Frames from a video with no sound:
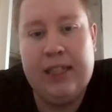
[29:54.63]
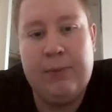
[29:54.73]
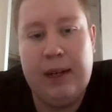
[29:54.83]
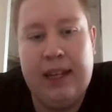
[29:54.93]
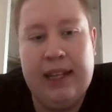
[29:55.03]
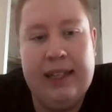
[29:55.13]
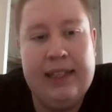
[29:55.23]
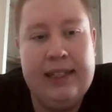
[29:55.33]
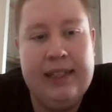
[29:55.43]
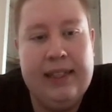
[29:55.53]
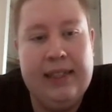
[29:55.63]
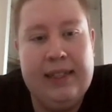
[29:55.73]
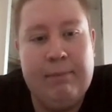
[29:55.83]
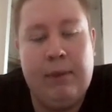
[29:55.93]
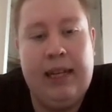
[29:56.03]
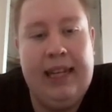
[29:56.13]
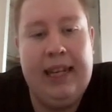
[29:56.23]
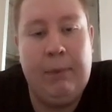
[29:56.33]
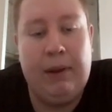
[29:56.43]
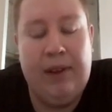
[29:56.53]
It's pretty
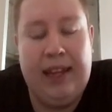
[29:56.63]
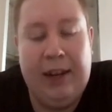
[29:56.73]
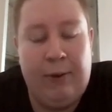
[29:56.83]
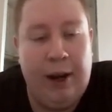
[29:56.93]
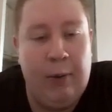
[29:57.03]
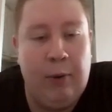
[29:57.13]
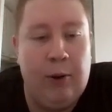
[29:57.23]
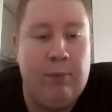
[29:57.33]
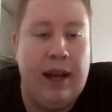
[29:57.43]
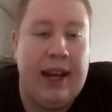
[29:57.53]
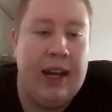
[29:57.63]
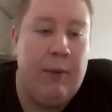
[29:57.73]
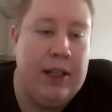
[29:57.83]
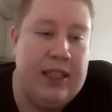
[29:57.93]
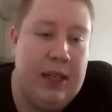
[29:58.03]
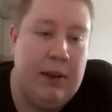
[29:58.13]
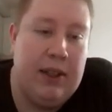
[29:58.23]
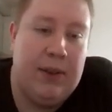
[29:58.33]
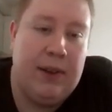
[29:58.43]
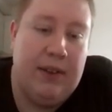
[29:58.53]
bleak, but with incredible black and white
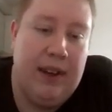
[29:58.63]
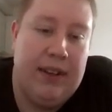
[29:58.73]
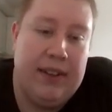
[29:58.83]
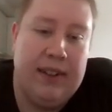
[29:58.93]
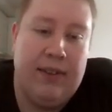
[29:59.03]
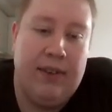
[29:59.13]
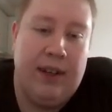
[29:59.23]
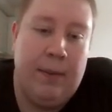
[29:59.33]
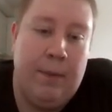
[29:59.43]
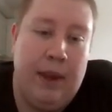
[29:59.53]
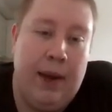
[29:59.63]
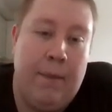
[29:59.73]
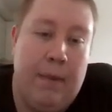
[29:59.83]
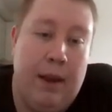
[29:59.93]
cinematography and stuff. And yeah,